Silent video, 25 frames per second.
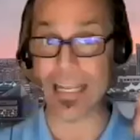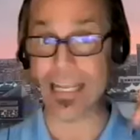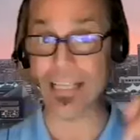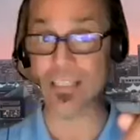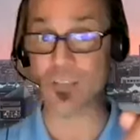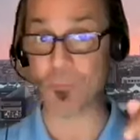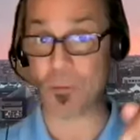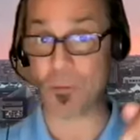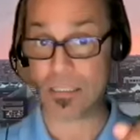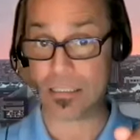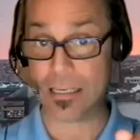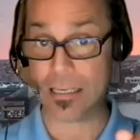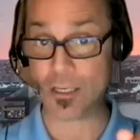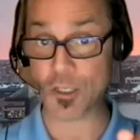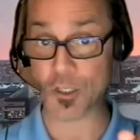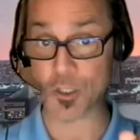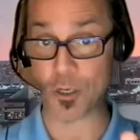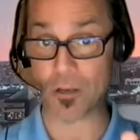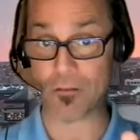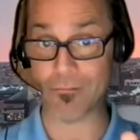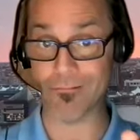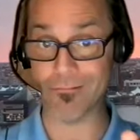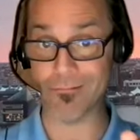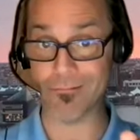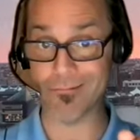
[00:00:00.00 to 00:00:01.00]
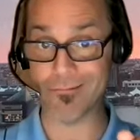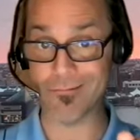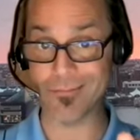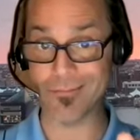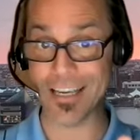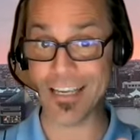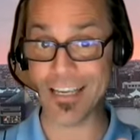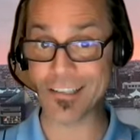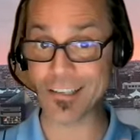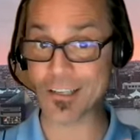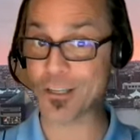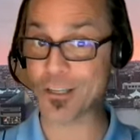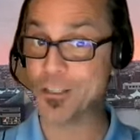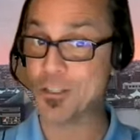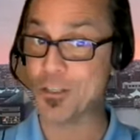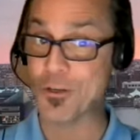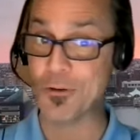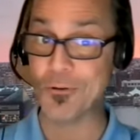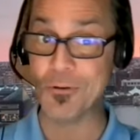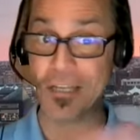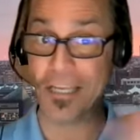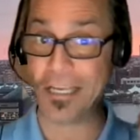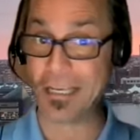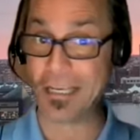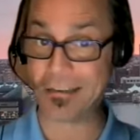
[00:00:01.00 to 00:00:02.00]
his position. He's in a
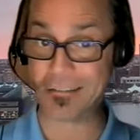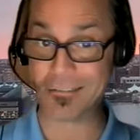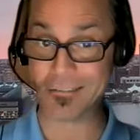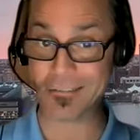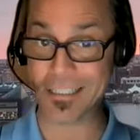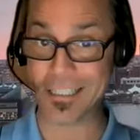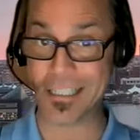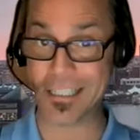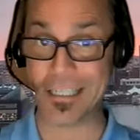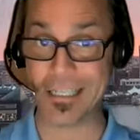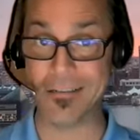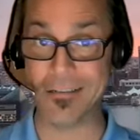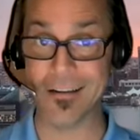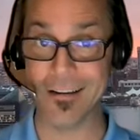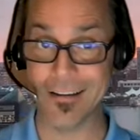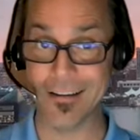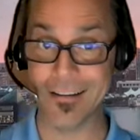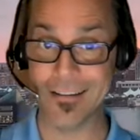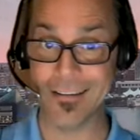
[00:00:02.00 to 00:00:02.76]
uniquely